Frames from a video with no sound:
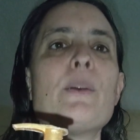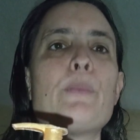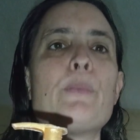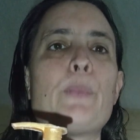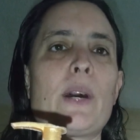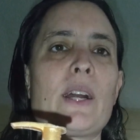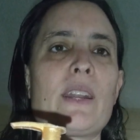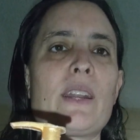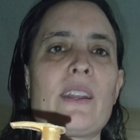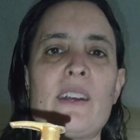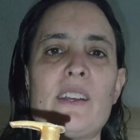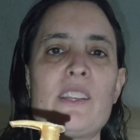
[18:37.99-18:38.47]

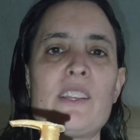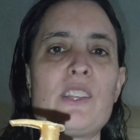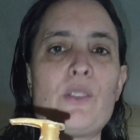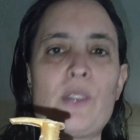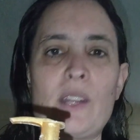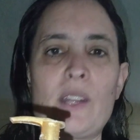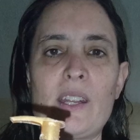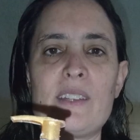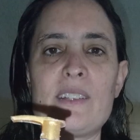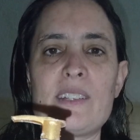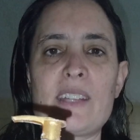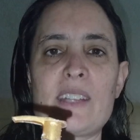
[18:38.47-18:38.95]
But you
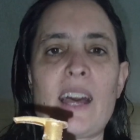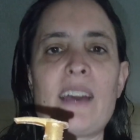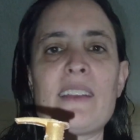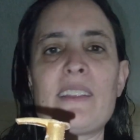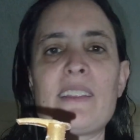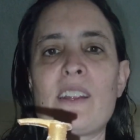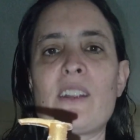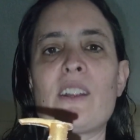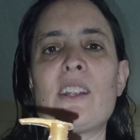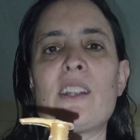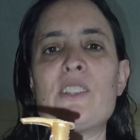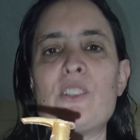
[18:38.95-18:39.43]
didn't die
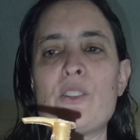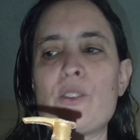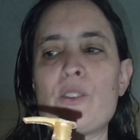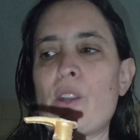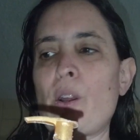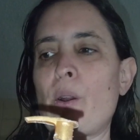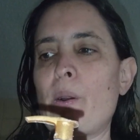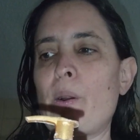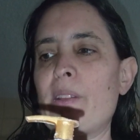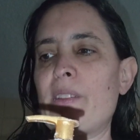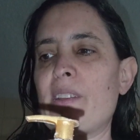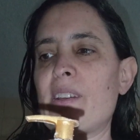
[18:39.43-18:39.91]
there and you
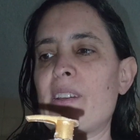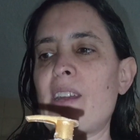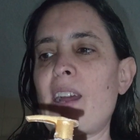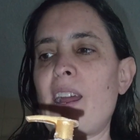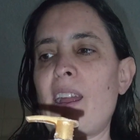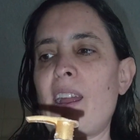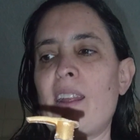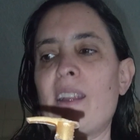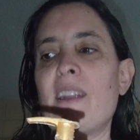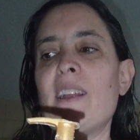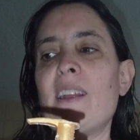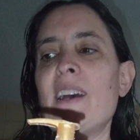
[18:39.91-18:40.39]
go in the
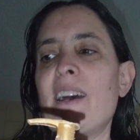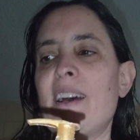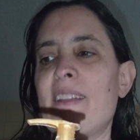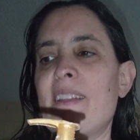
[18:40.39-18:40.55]
car.